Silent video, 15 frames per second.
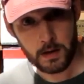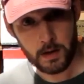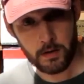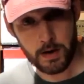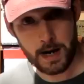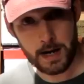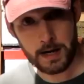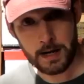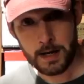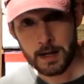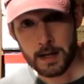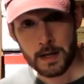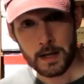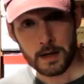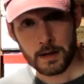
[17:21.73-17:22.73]
Alright?
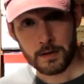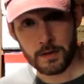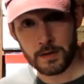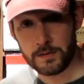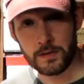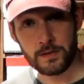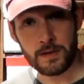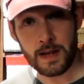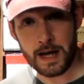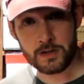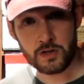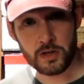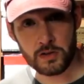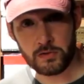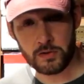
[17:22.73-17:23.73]
This is not
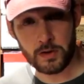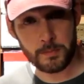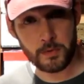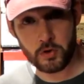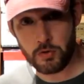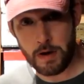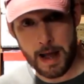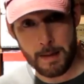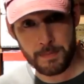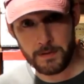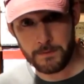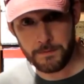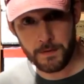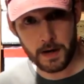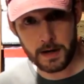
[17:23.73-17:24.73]
just some crappy
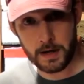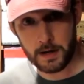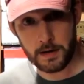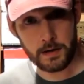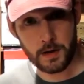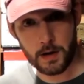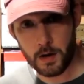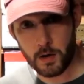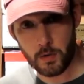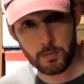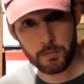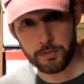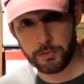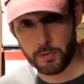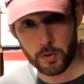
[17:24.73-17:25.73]
fucking, you know,
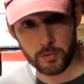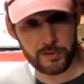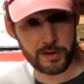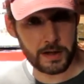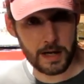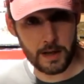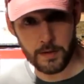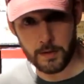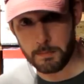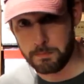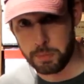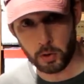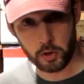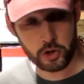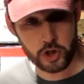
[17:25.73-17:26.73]
thrown together
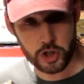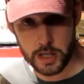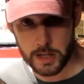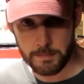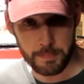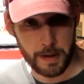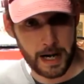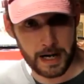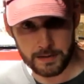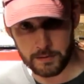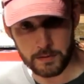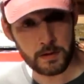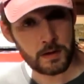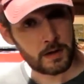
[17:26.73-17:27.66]
bullshit boxes.